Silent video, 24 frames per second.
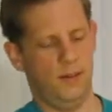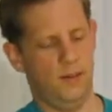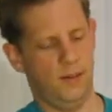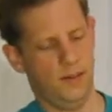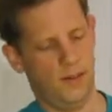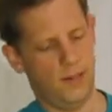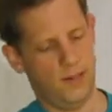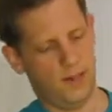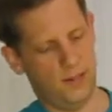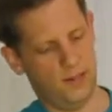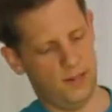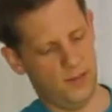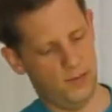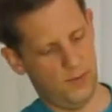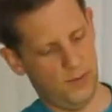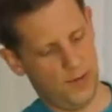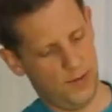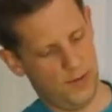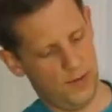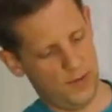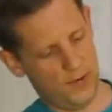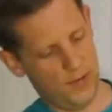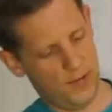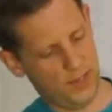Okay, so we
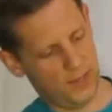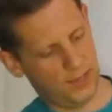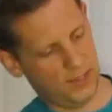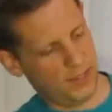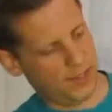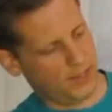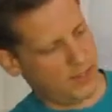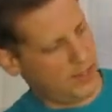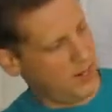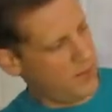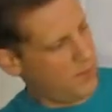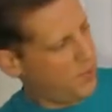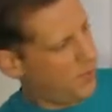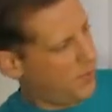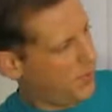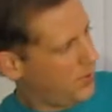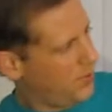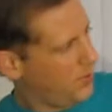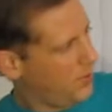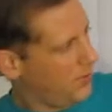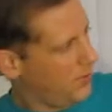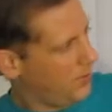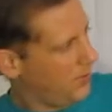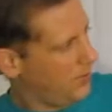do get the
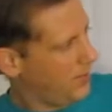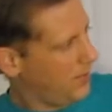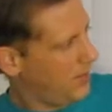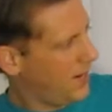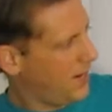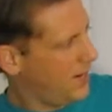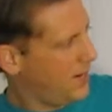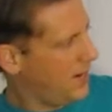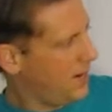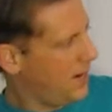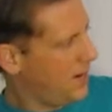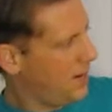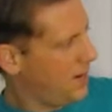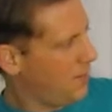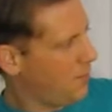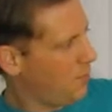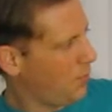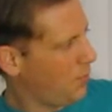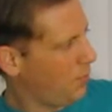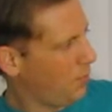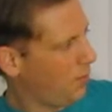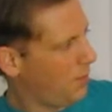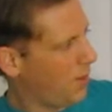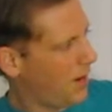typical light
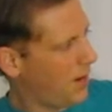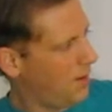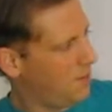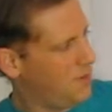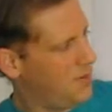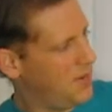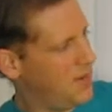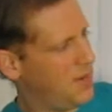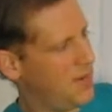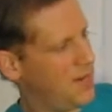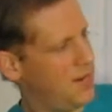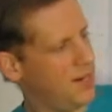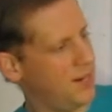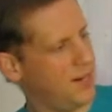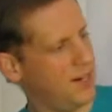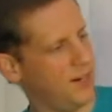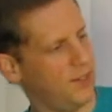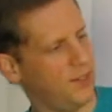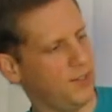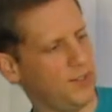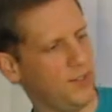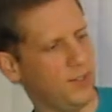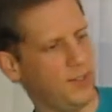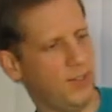amber IPA
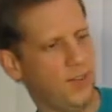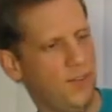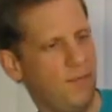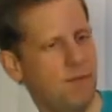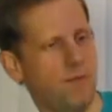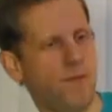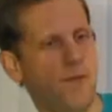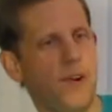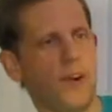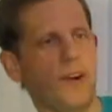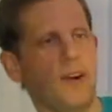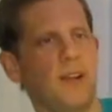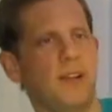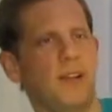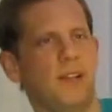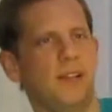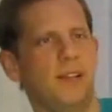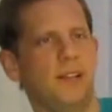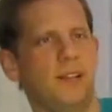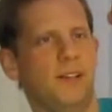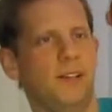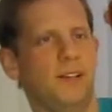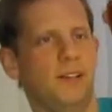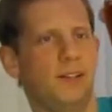color, very
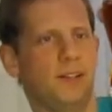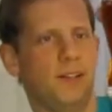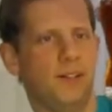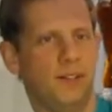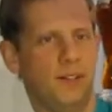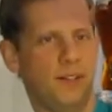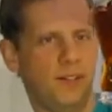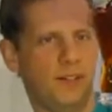clear.